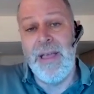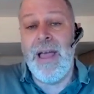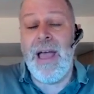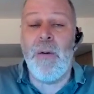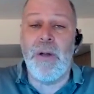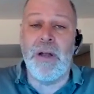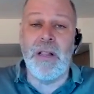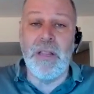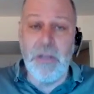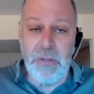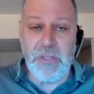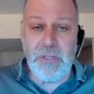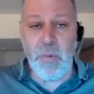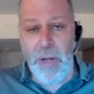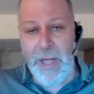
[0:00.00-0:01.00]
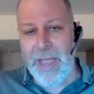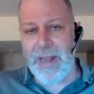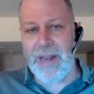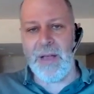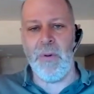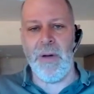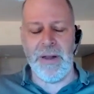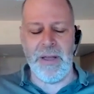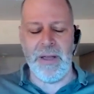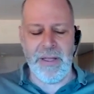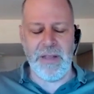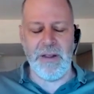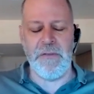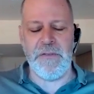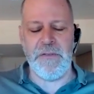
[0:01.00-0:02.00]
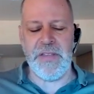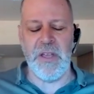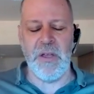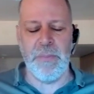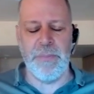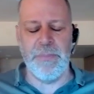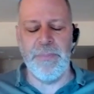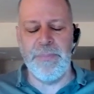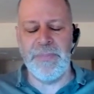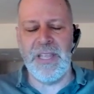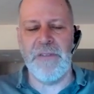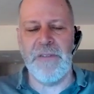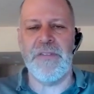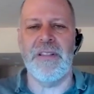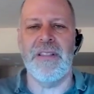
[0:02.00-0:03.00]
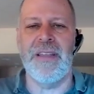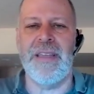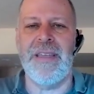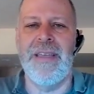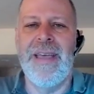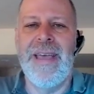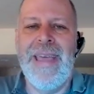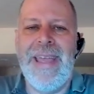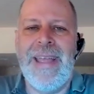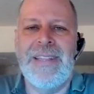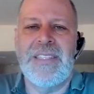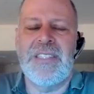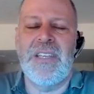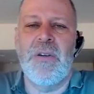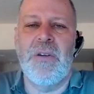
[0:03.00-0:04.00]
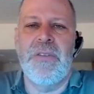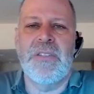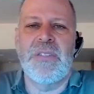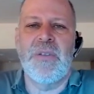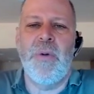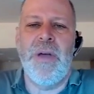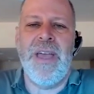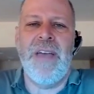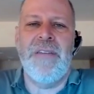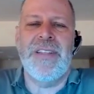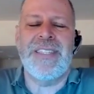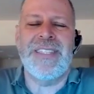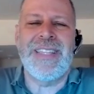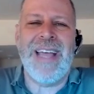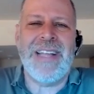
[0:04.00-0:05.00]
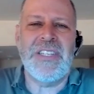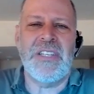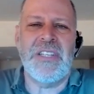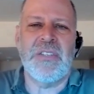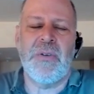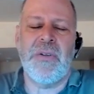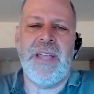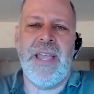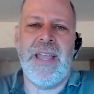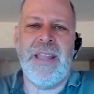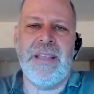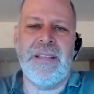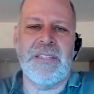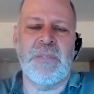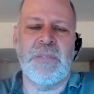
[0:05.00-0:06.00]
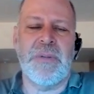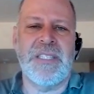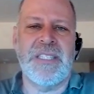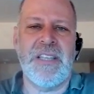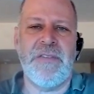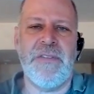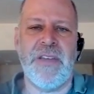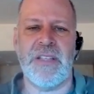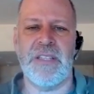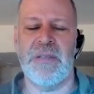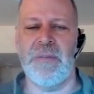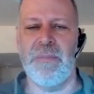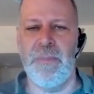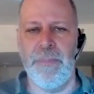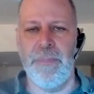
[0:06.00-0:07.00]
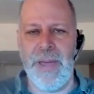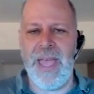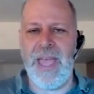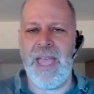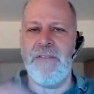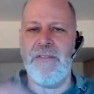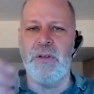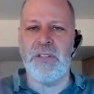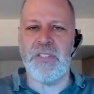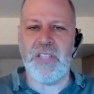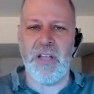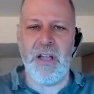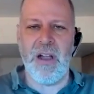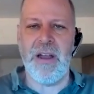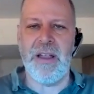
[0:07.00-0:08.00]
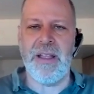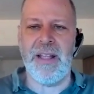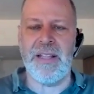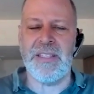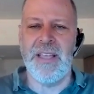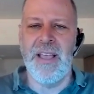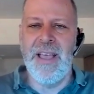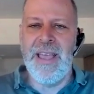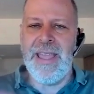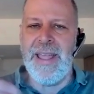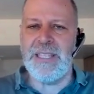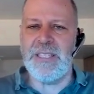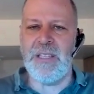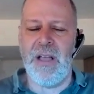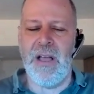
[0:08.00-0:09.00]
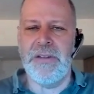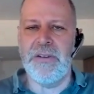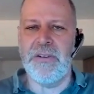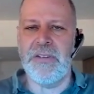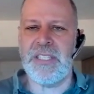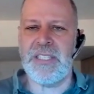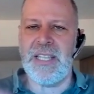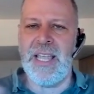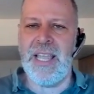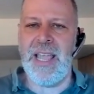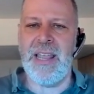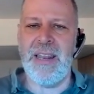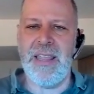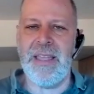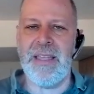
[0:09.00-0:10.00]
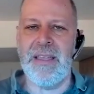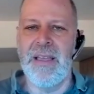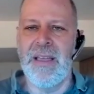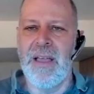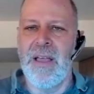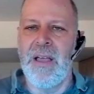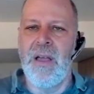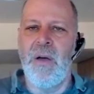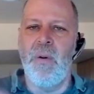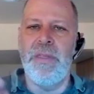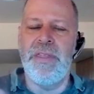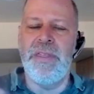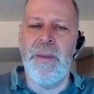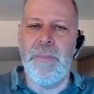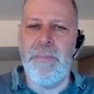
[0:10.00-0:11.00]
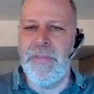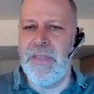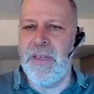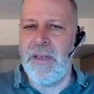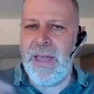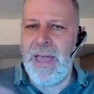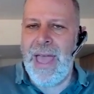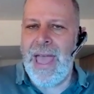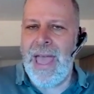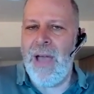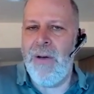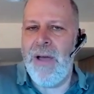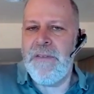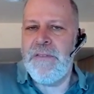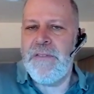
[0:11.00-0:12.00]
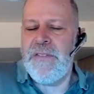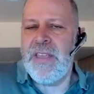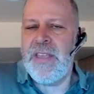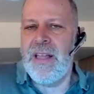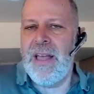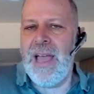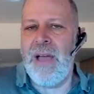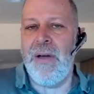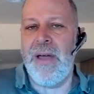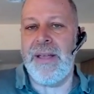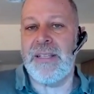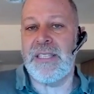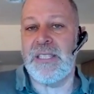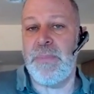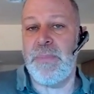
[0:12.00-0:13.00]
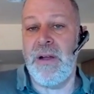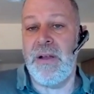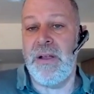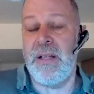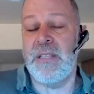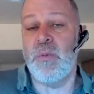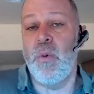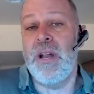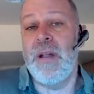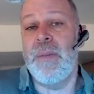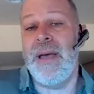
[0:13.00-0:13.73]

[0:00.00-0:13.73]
I want to lose weight. I want to, feel differently. And so there's a way of, it's not just creating specific behavioral targets. It's understanding the how I feel, how I experience, what